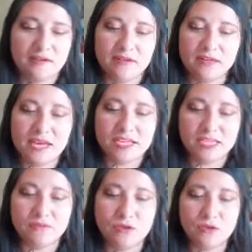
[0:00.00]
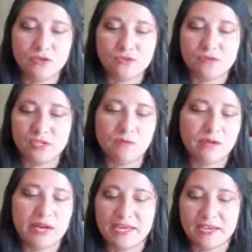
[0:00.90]
like a small journal
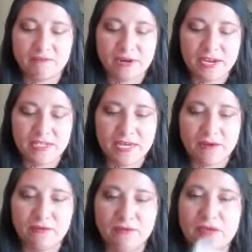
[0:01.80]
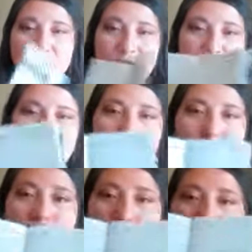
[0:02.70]
where I can write down
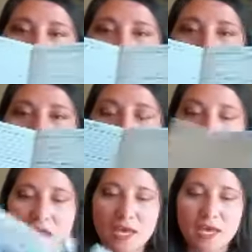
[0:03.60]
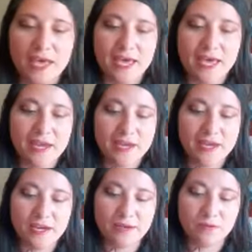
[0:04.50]
some notes,
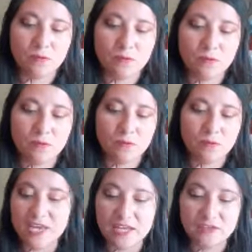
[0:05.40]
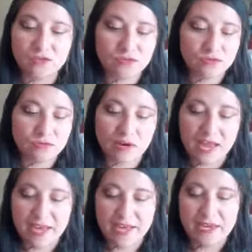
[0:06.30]
and well, you can do
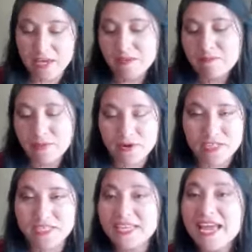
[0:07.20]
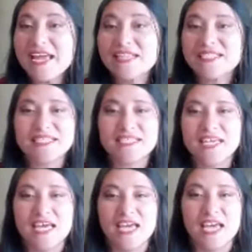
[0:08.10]
like important dates
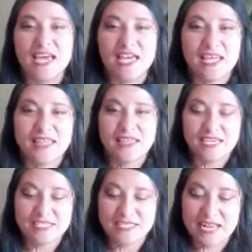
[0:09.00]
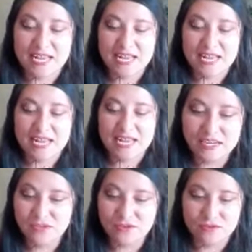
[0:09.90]
and things like
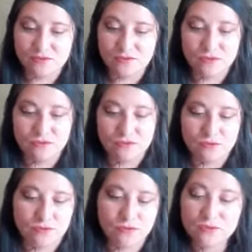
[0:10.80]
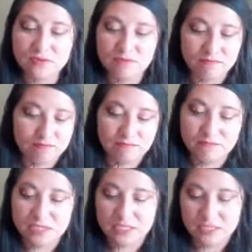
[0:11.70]
that to do
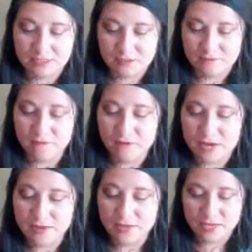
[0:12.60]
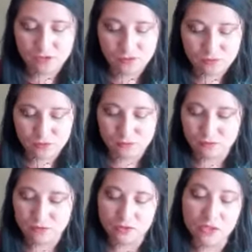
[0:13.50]
this fun thing
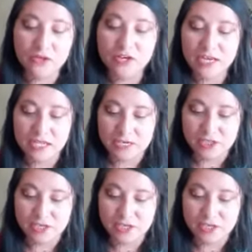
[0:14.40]
to learn English.